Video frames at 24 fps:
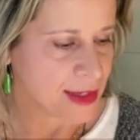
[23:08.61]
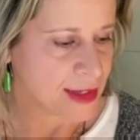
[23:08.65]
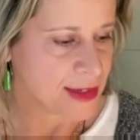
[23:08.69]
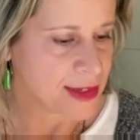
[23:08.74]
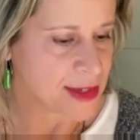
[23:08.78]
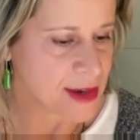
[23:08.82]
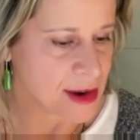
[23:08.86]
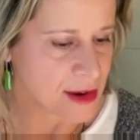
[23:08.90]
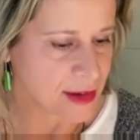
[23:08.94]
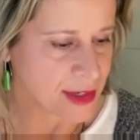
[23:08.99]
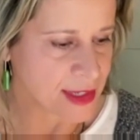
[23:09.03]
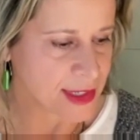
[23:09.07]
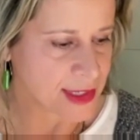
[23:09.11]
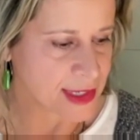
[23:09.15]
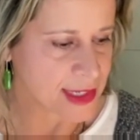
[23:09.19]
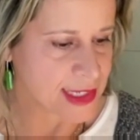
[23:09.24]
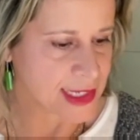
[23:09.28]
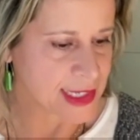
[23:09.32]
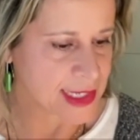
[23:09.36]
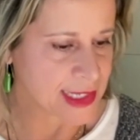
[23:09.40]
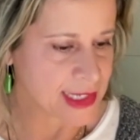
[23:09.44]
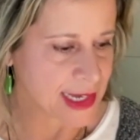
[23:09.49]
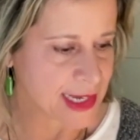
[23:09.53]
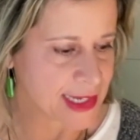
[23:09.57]
Duncan is
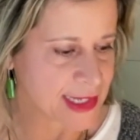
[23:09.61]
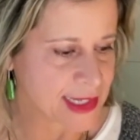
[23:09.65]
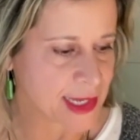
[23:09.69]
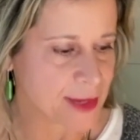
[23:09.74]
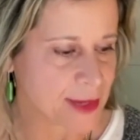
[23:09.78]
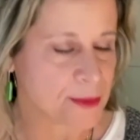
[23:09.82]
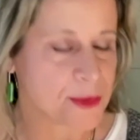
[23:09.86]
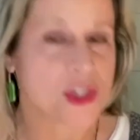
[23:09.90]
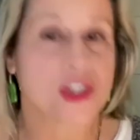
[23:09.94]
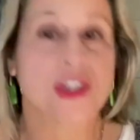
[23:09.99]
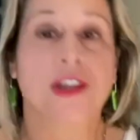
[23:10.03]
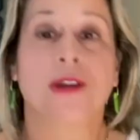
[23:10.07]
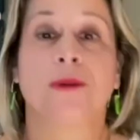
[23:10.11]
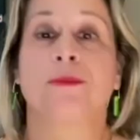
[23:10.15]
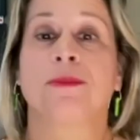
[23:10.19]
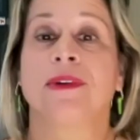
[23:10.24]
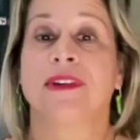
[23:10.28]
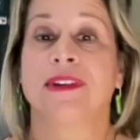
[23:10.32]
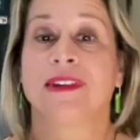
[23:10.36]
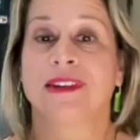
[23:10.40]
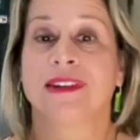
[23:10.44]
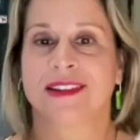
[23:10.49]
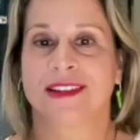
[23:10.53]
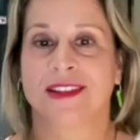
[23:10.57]
his last name, Chip,
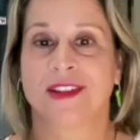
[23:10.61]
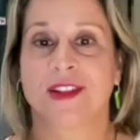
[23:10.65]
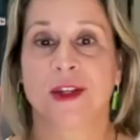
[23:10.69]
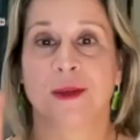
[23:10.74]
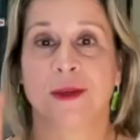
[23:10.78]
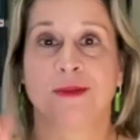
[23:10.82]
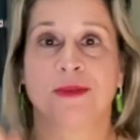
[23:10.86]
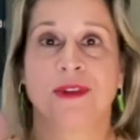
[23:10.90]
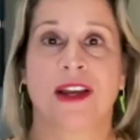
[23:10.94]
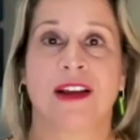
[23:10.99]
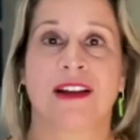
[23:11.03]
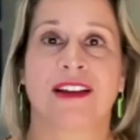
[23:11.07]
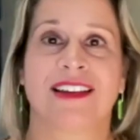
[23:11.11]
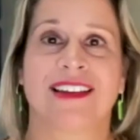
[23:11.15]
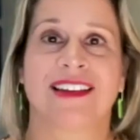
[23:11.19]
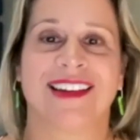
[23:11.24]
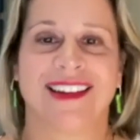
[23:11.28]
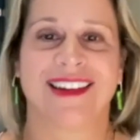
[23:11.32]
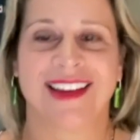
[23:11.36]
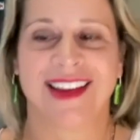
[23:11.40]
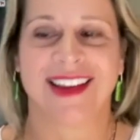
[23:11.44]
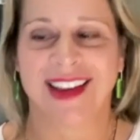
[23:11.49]
Chip Duncan.